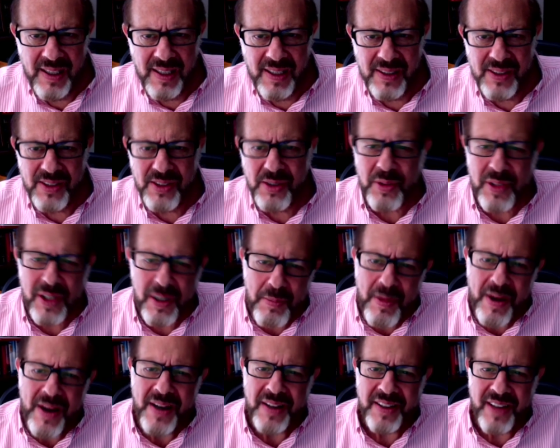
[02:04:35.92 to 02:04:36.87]
So
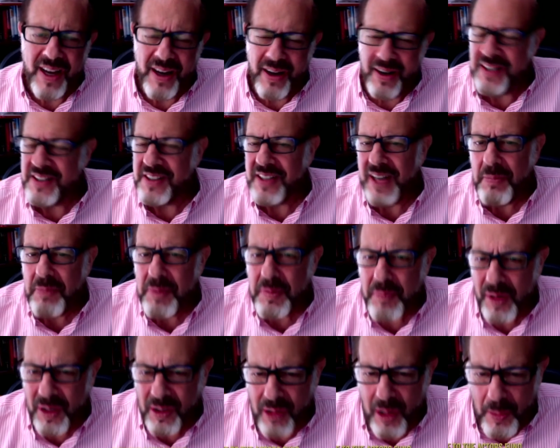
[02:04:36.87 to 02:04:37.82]
come on, Carrie, skip the
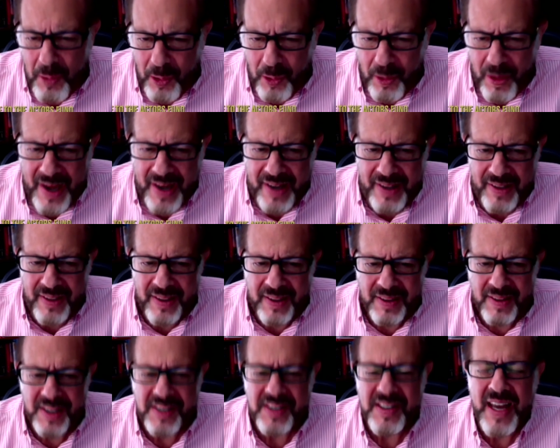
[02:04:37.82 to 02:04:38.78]
book club, all right?
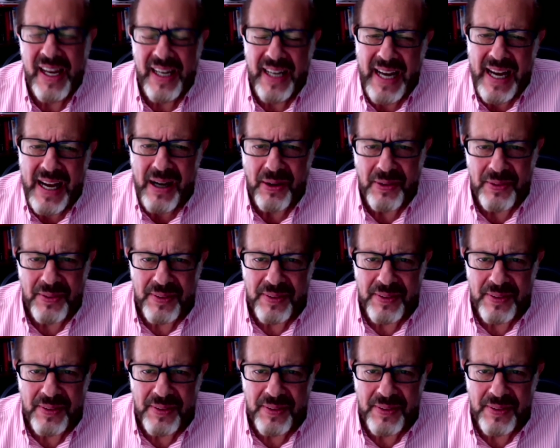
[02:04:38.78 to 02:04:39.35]
Let's hang out.